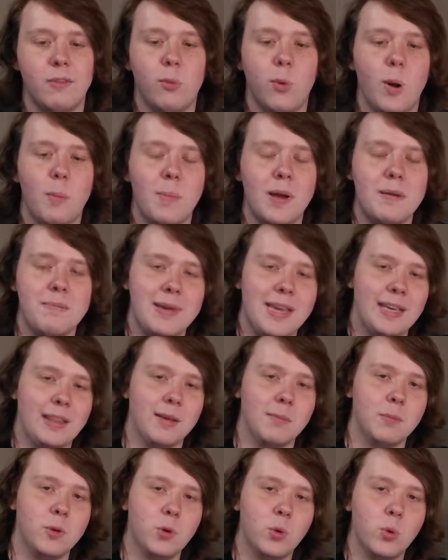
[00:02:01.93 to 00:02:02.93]
of what might
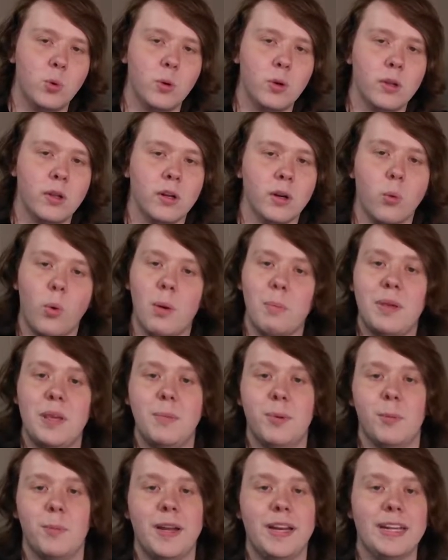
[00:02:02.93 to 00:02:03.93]
make them cool or what
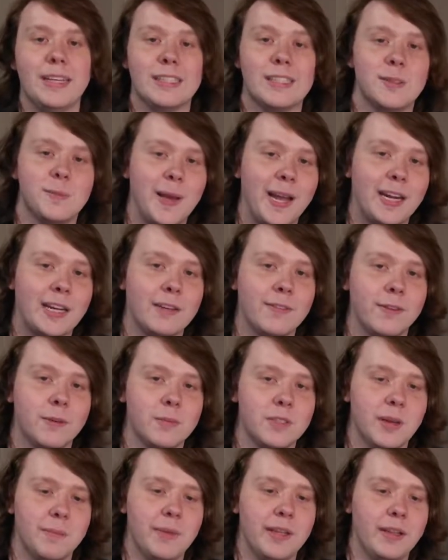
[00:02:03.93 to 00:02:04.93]
people might expect
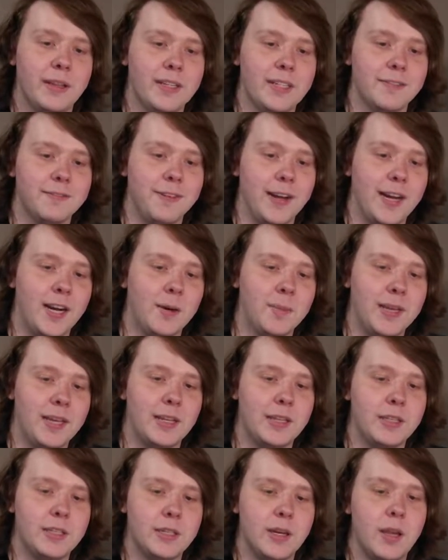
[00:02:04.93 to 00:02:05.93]
from something like a Fire
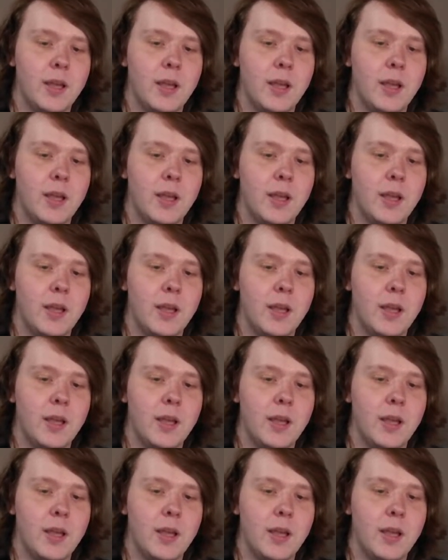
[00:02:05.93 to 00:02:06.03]
Mage.